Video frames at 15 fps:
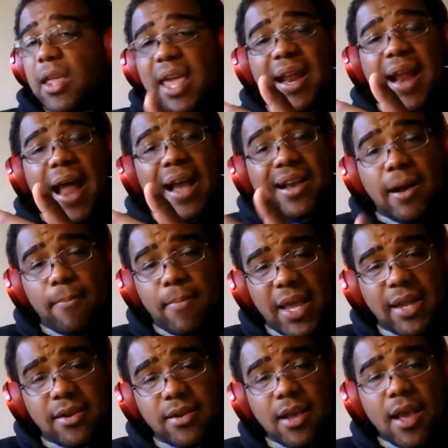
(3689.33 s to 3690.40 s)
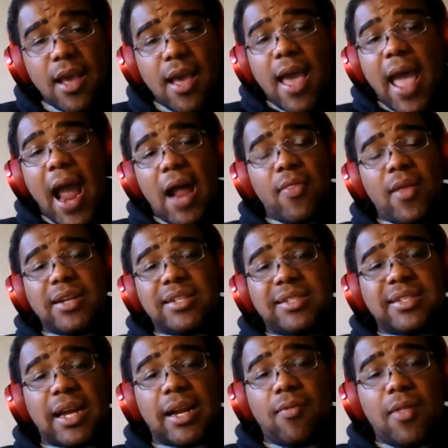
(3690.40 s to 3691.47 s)
cannot come in and
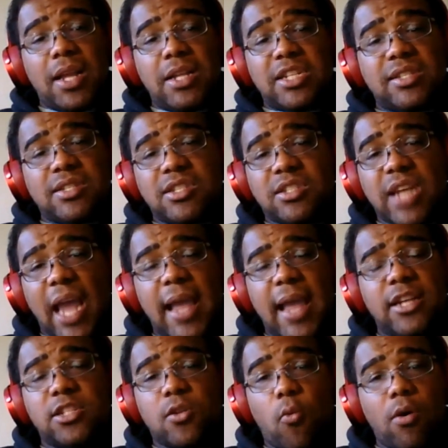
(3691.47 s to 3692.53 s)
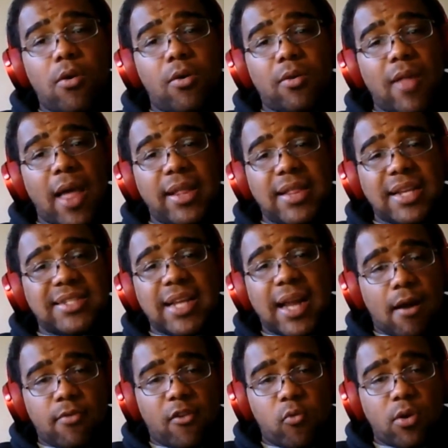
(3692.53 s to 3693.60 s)
then suddenly just change the world. Like,
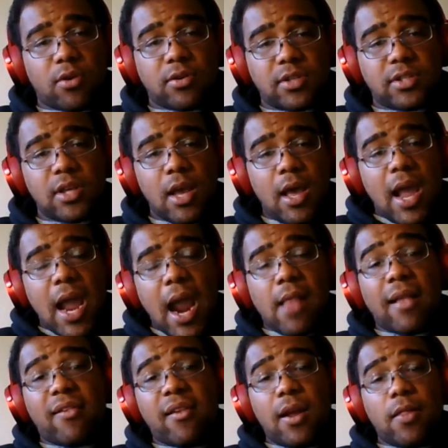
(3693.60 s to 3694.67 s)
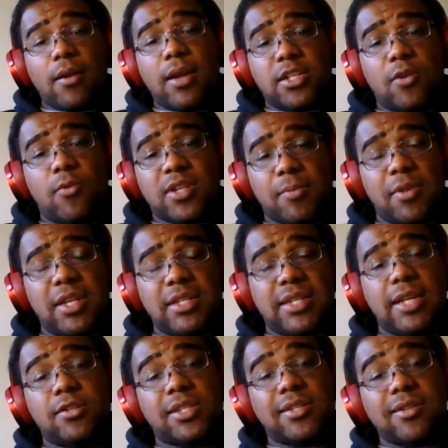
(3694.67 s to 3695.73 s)
that's not how this works. And that's another issue with some of
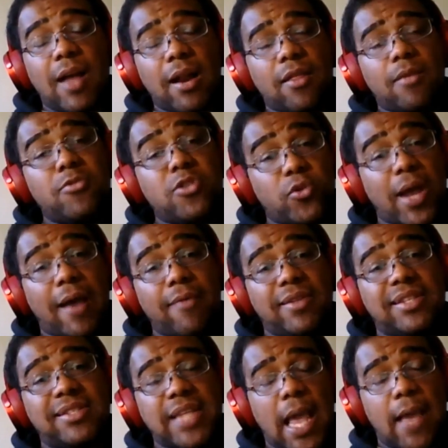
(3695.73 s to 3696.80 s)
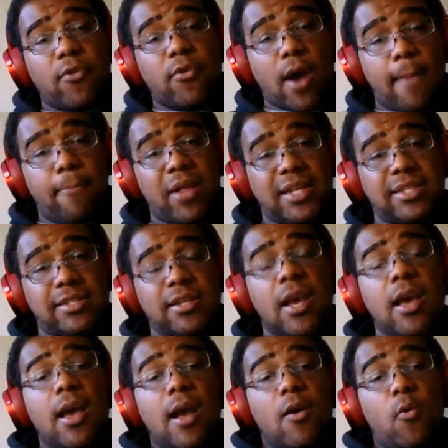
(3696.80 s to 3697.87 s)
these teachers. A lot of them do have these savior complexes.
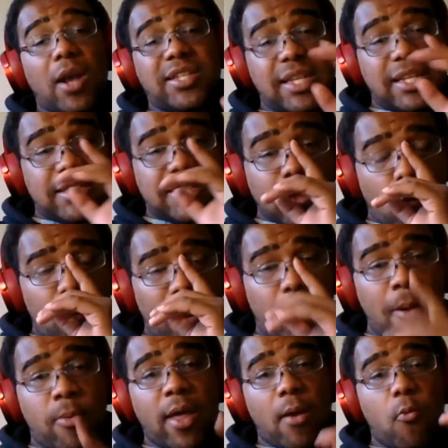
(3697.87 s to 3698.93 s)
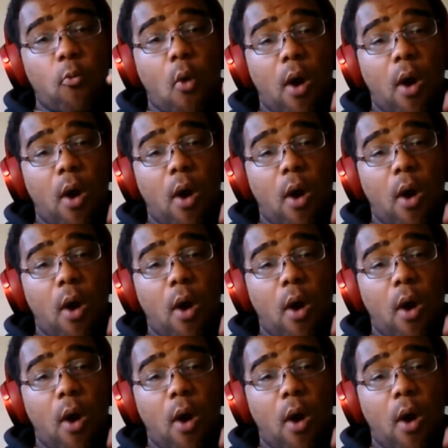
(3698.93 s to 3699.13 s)
I see so many people